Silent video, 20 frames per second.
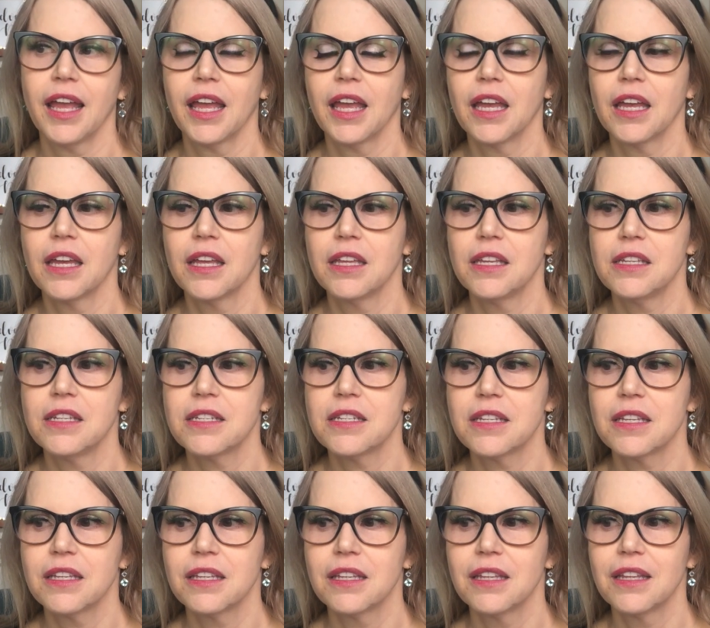And
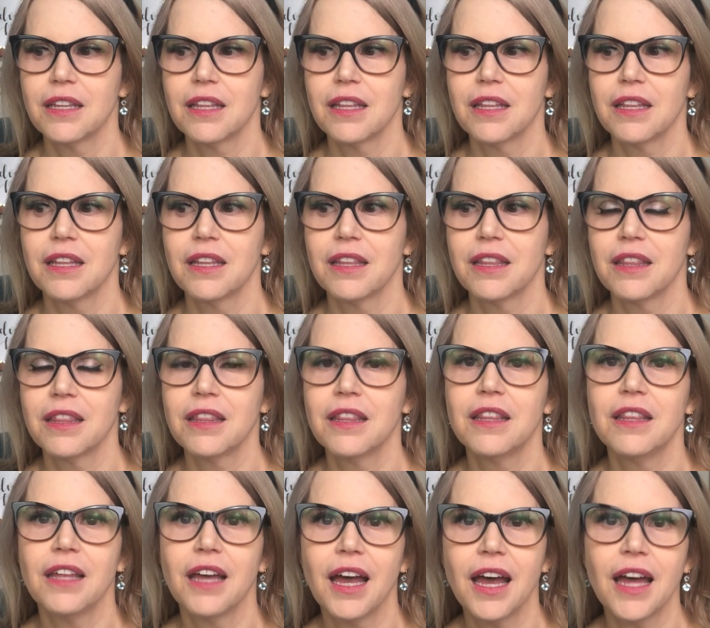
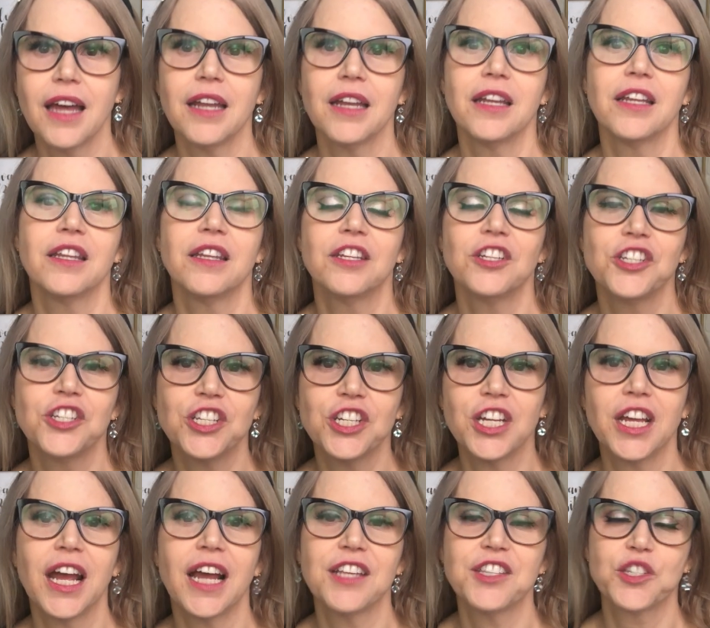that
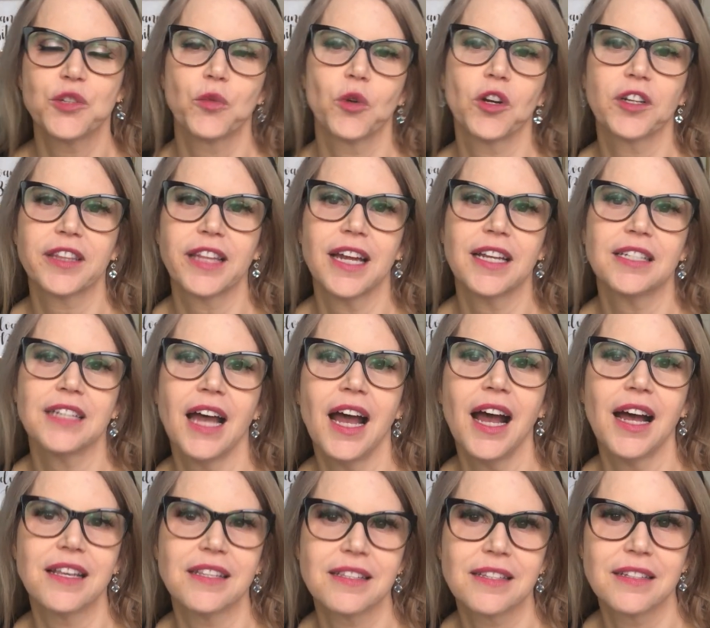she has to work that
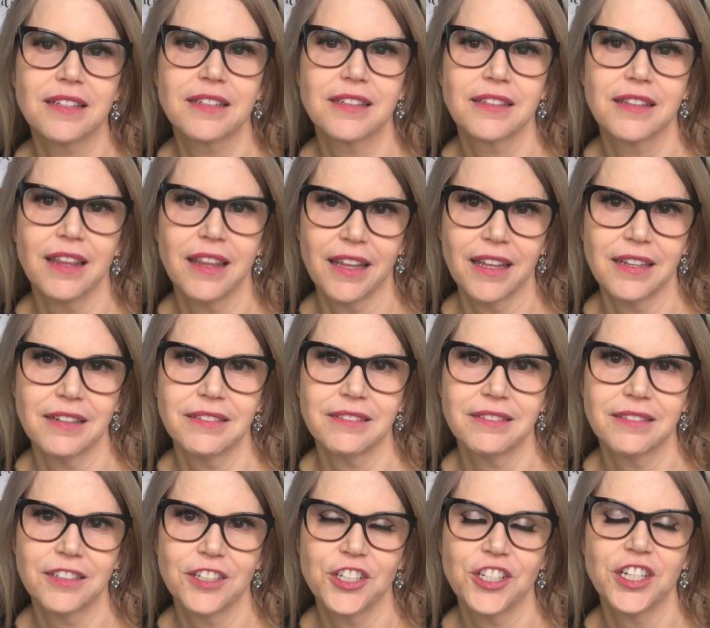task then.
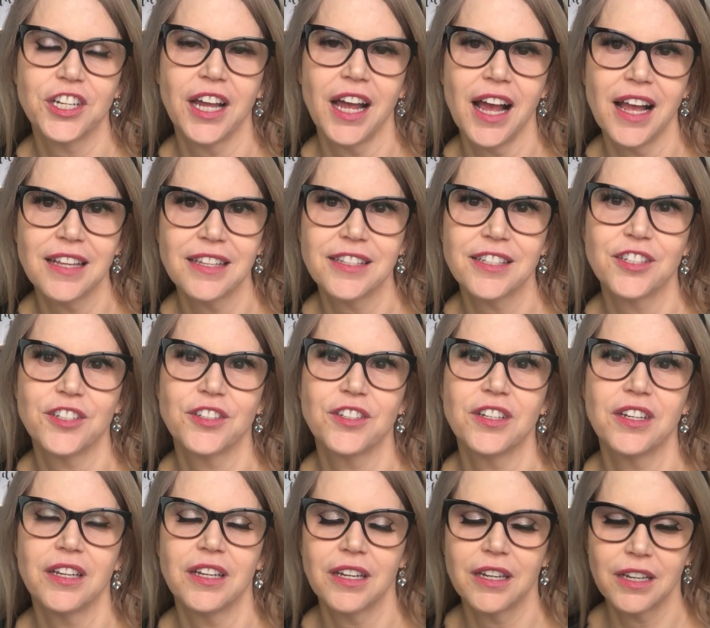She has
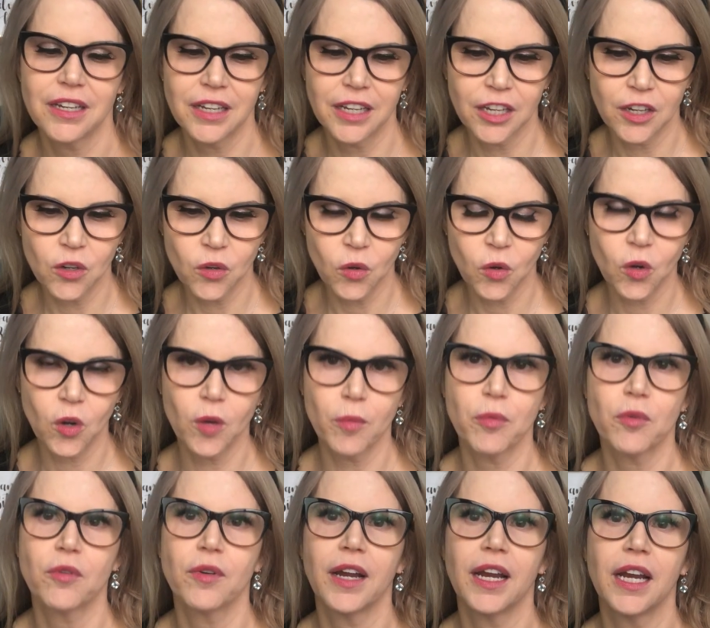to
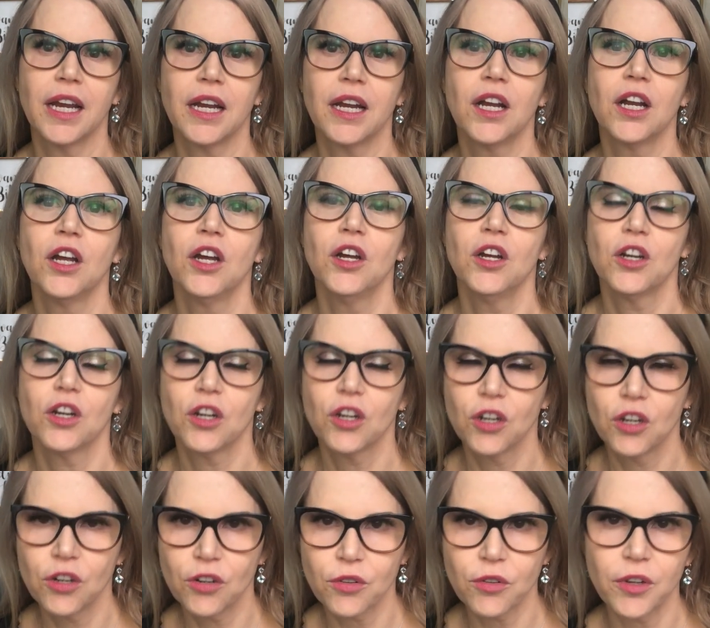incorporate,
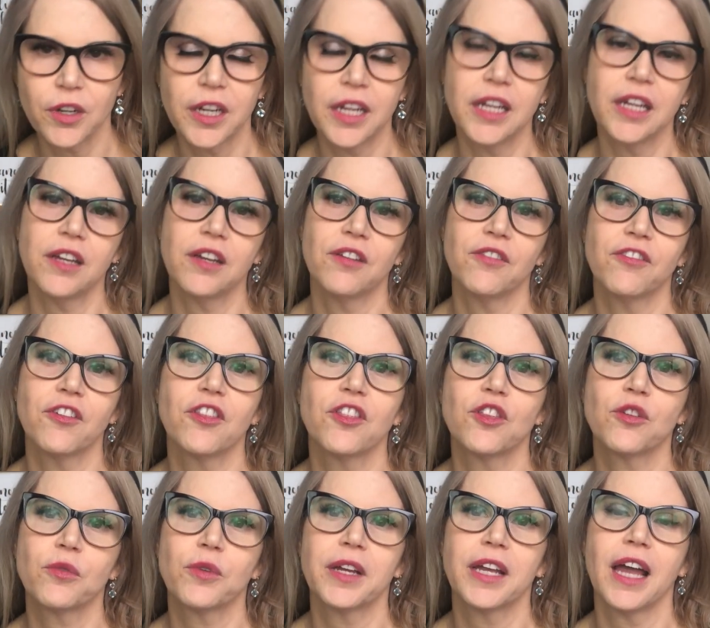grieve
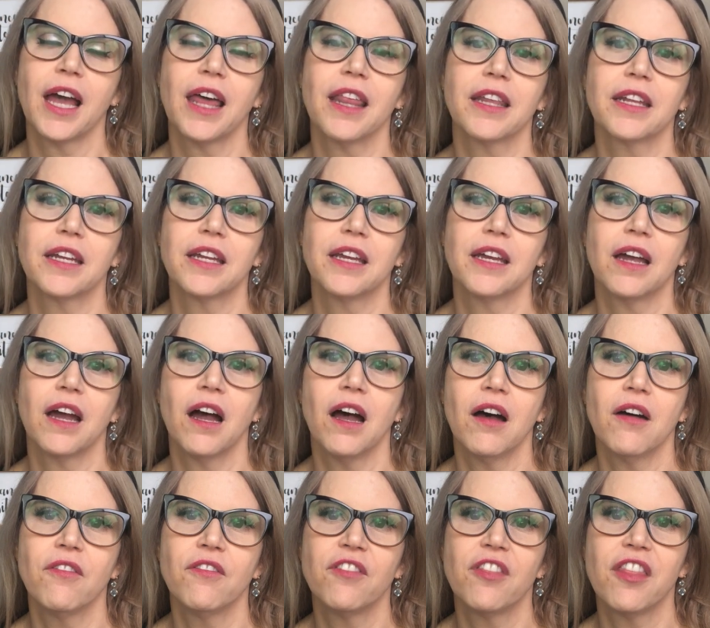the reality
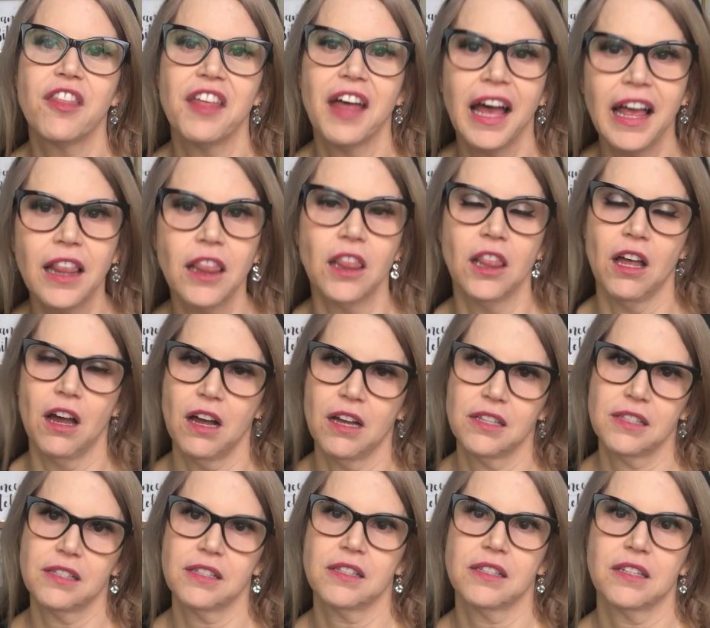of that
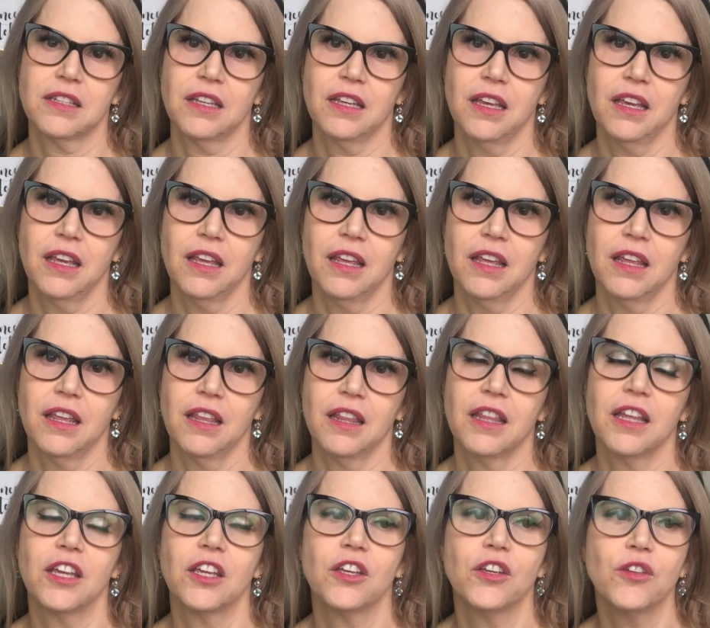loss,
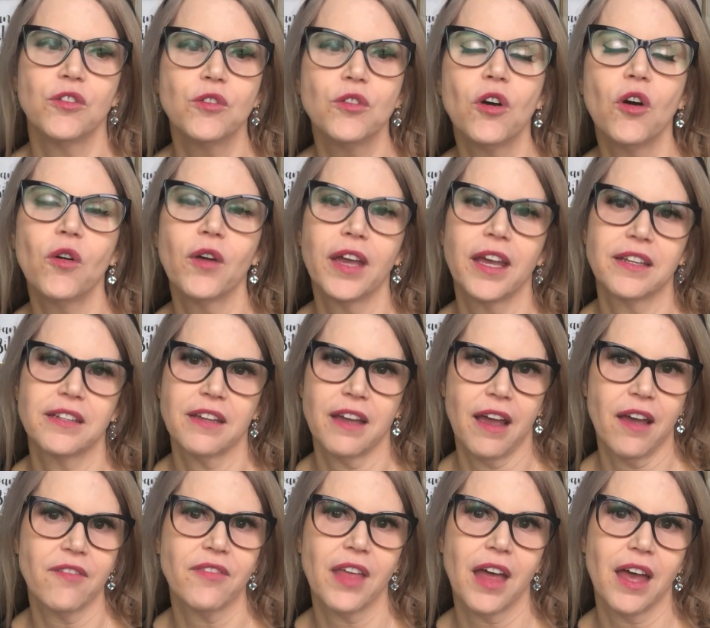that you don't get to
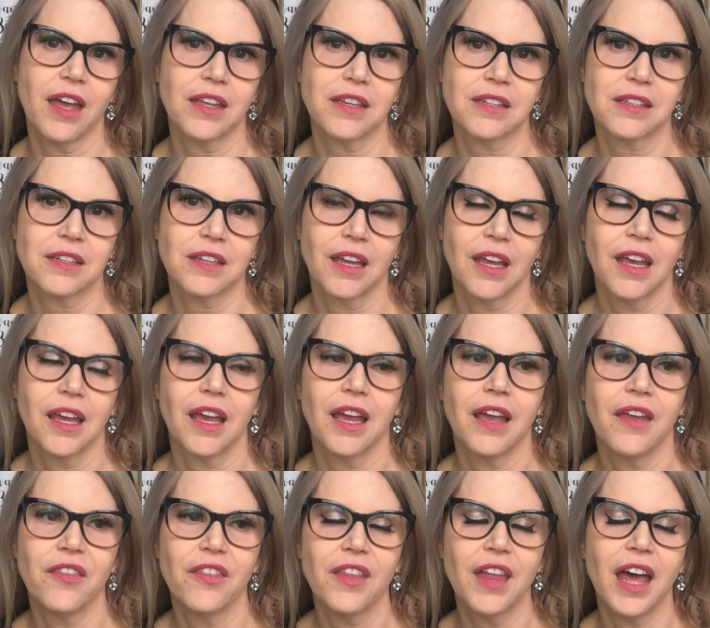have that.
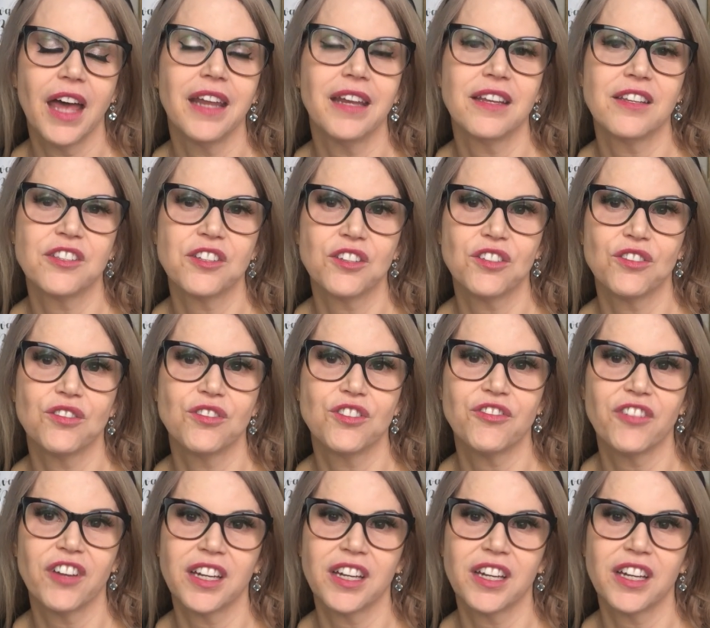And that is a huge